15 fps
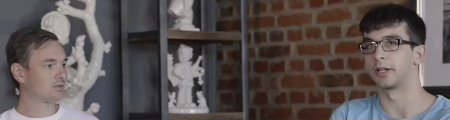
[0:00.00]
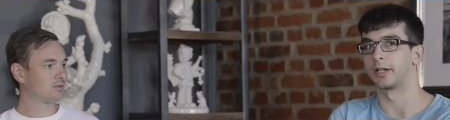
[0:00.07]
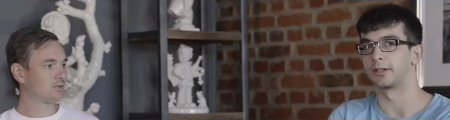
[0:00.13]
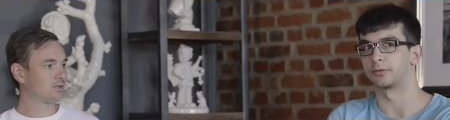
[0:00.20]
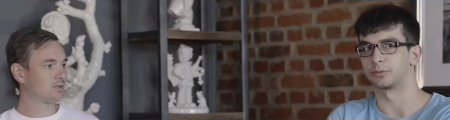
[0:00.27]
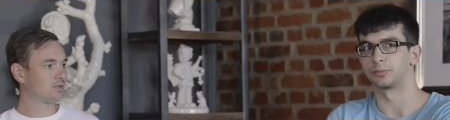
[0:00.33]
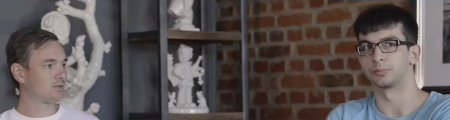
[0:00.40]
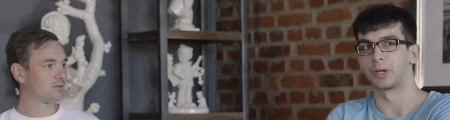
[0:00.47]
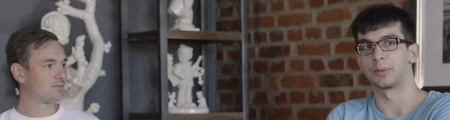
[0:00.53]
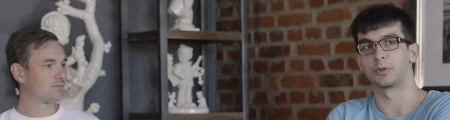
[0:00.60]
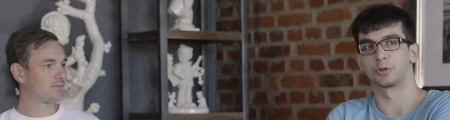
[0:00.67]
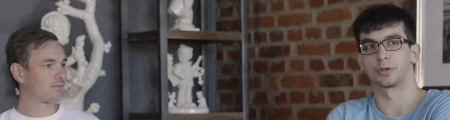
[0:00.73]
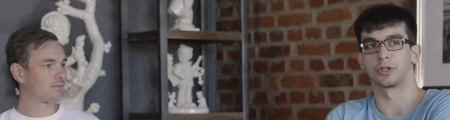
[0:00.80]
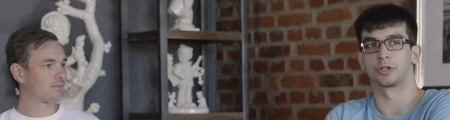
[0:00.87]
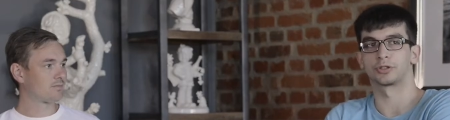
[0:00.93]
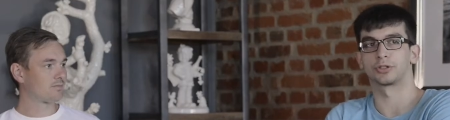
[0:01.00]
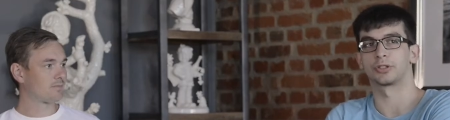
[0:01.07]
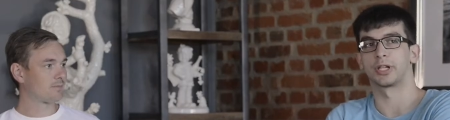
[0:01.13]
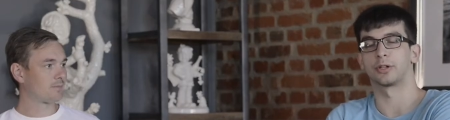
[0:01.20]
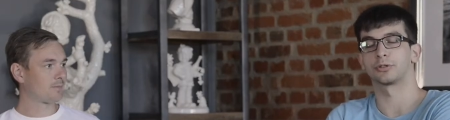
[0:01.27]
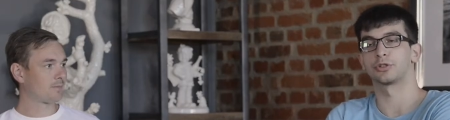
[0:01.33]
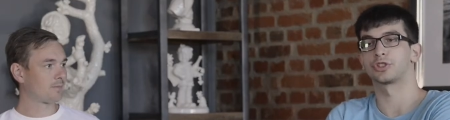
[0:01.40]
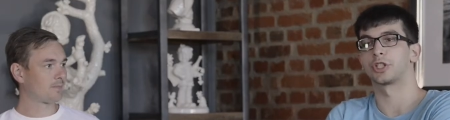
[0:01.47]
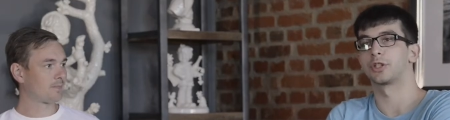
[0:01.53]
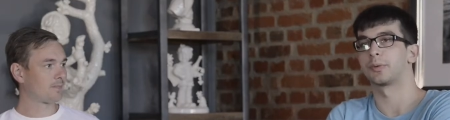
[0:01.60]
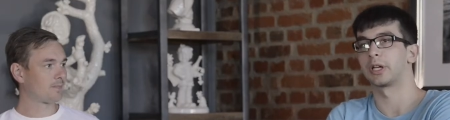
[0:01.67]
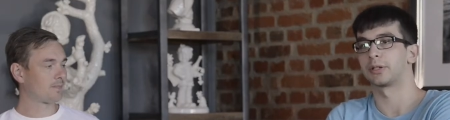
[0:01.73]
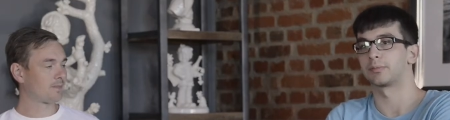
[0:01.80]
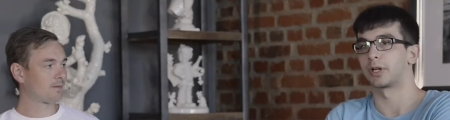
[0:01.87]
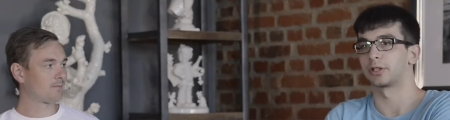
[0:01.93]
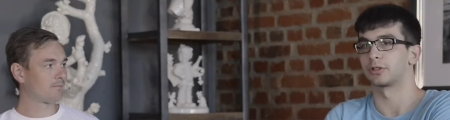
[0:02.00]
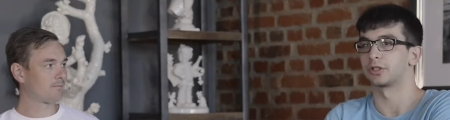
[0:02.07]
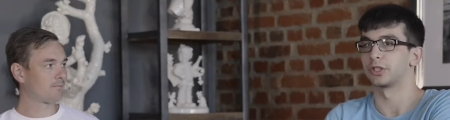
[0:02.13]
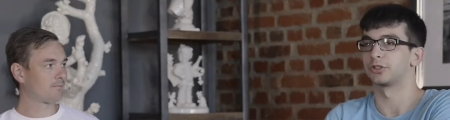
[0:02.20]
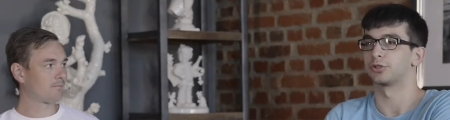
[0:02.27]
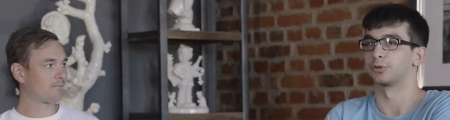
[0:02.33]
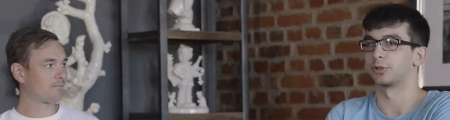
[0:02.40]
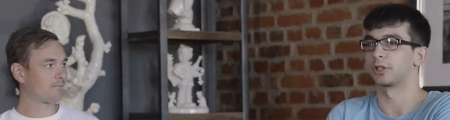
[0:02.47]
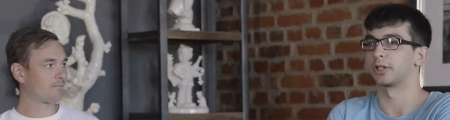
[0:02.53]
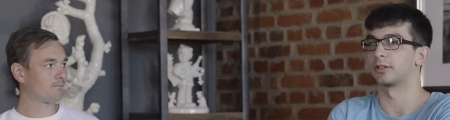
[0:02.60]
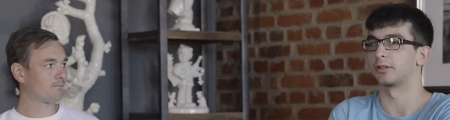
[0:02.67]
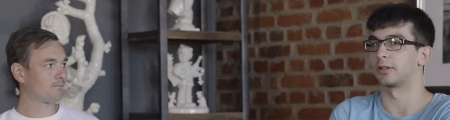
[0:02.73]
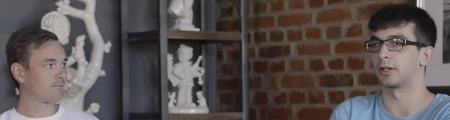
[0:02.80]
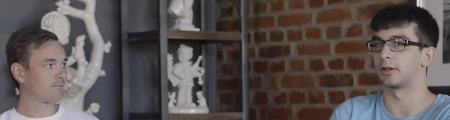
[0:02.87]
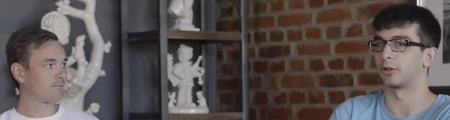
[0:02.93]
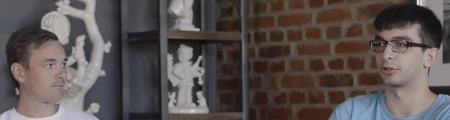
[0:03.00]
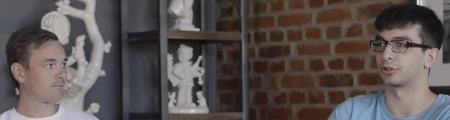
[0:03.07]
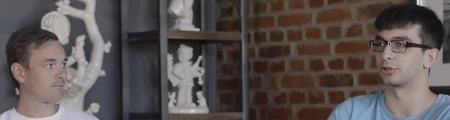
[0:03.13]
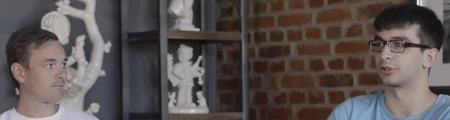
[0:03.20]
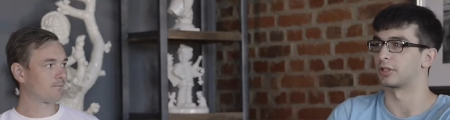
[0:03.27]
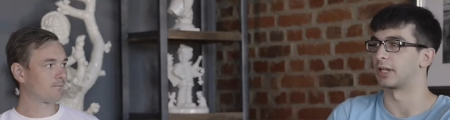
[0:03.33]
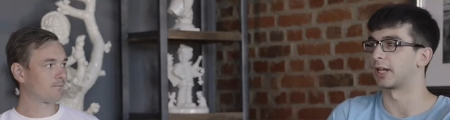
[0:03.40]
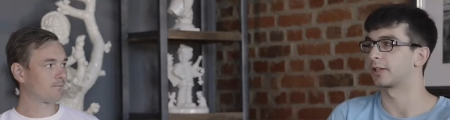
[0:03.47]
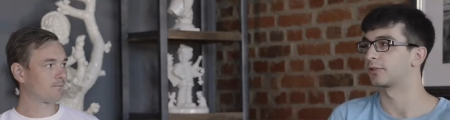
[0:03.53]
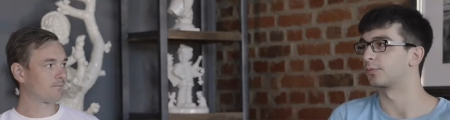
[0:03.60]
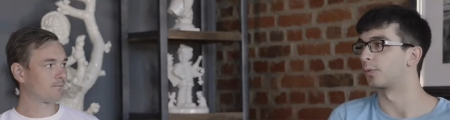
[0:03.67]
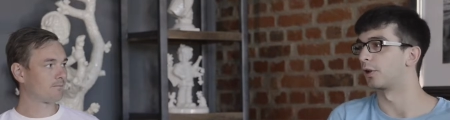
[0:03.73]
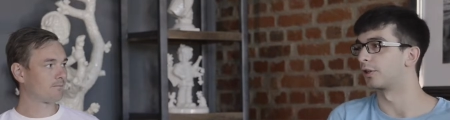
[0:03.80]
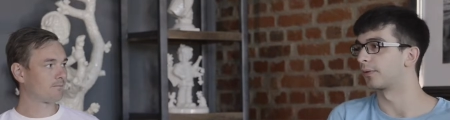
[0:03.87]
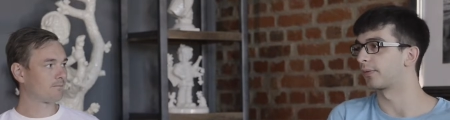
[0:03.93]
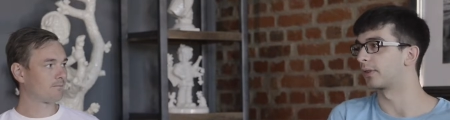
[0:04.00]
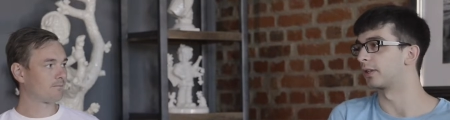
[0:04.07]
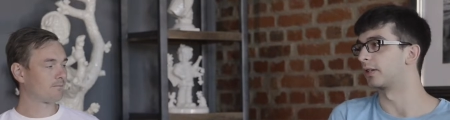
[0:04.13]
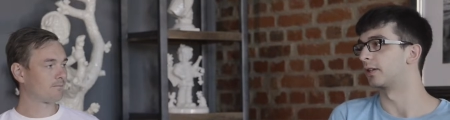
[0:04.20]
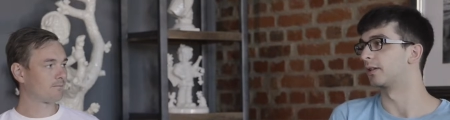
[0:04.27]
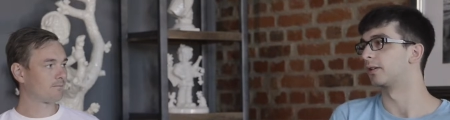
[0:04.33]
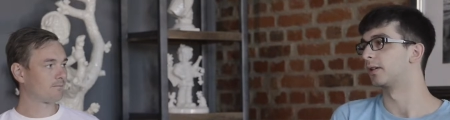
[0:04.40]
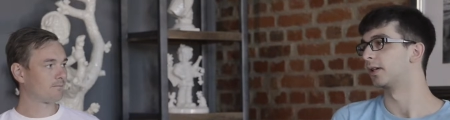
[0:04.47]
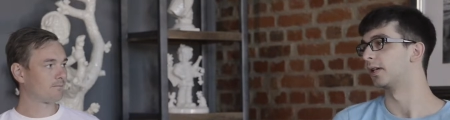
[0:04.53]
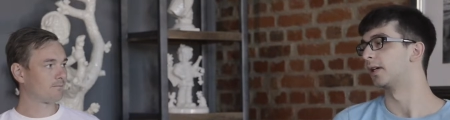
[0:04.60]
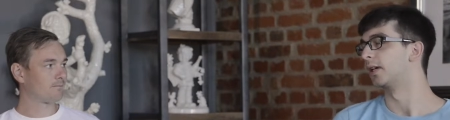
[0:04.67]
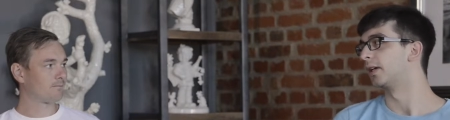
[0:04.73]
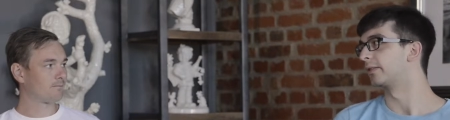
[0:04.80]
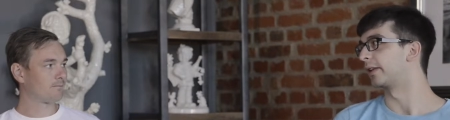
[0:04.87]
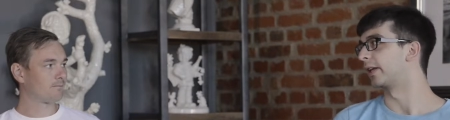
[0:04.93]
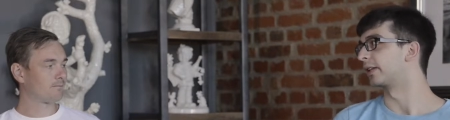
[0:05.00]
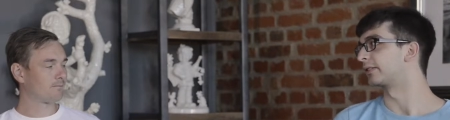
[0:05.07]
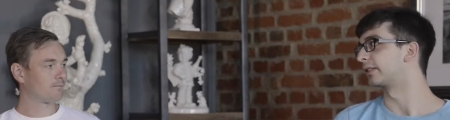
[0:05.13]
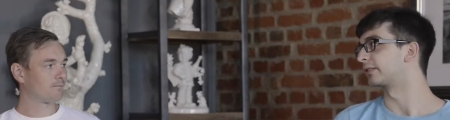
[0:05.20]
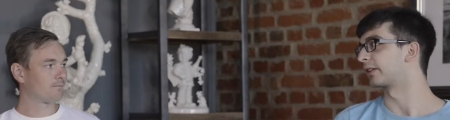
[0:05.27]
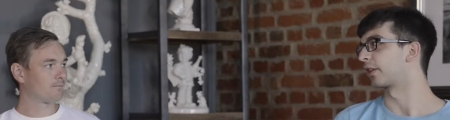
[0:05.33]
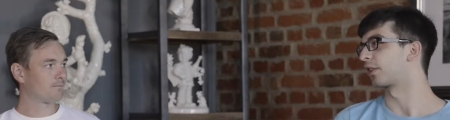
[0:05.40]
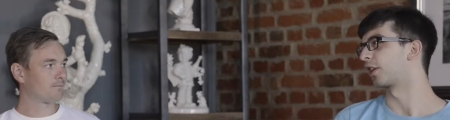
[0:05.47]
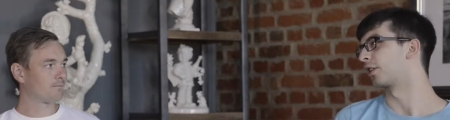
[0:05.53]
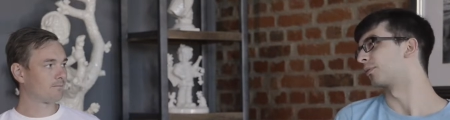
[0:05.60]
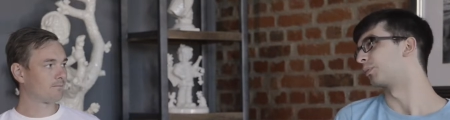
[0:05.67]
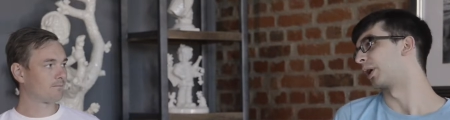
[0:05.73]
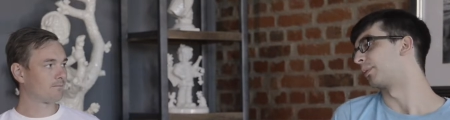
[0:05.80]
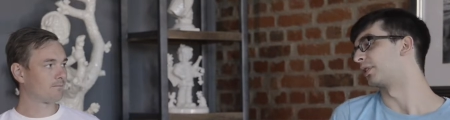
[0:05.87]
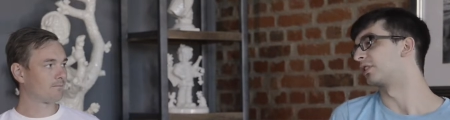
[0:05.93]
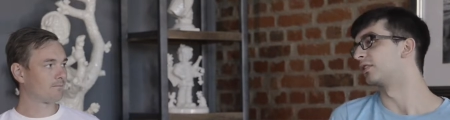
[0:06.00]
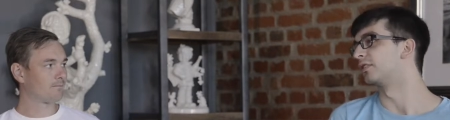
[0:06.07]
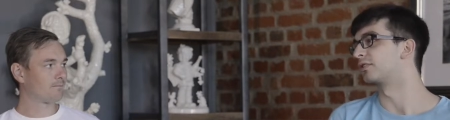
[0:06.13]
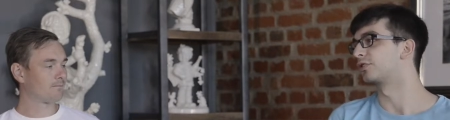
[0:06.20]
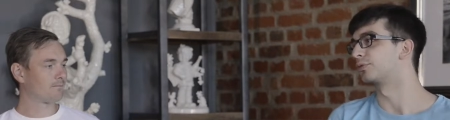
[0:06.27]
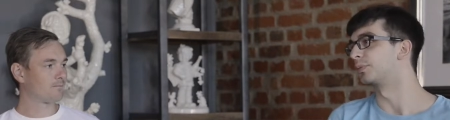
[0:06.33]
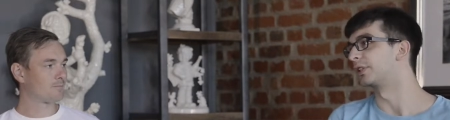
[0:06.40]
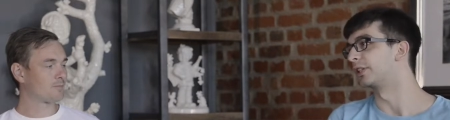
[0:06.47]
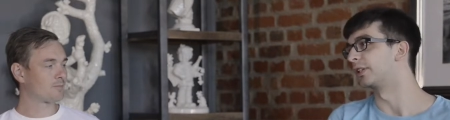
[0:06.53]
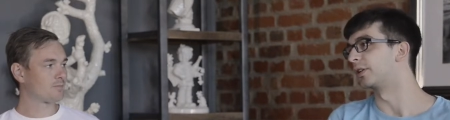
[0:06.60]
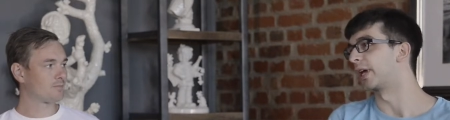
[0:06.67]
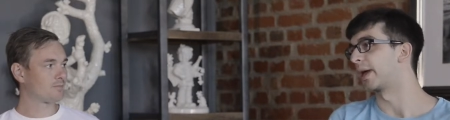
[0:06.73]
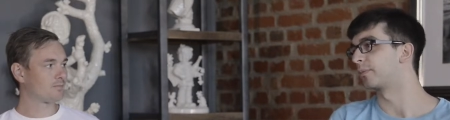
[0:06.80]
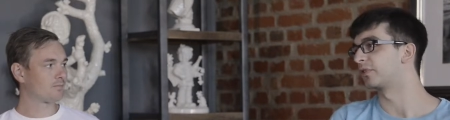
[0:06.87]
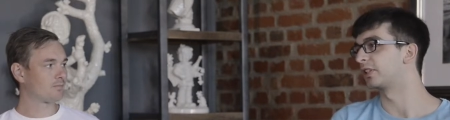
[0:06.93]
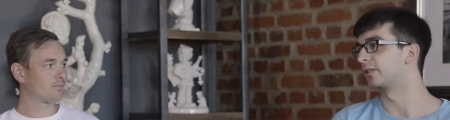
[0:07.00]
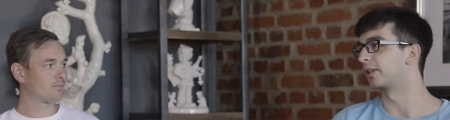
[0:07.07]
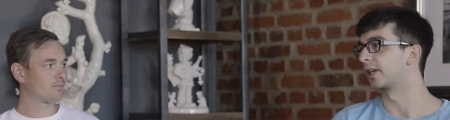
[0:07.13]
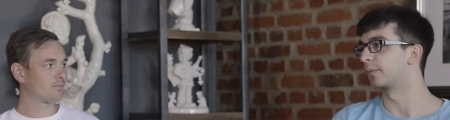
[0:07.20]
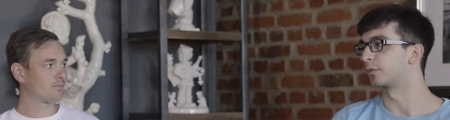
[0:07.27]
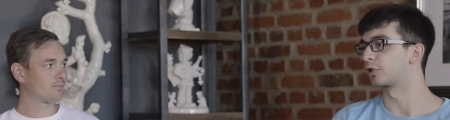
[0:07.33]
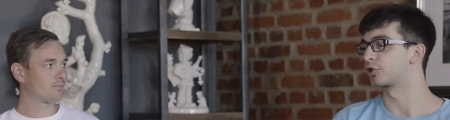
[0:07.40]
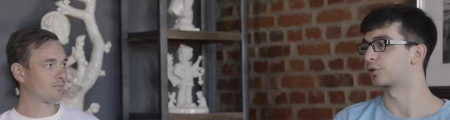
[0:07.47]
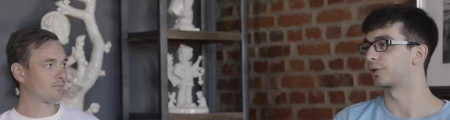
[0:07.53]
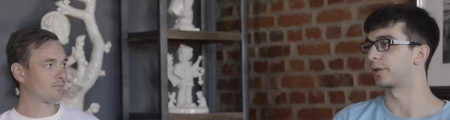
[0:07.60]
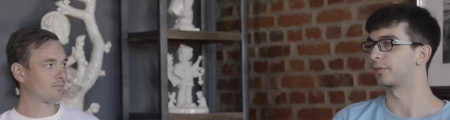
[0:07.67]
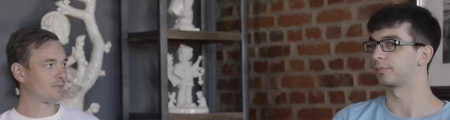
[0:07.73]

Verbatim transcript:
Speaker 1: uh, maybe you can also say auto generate, but at least you can also select one of the data sets. I think maybe it needs to be empty. that I'm not sure.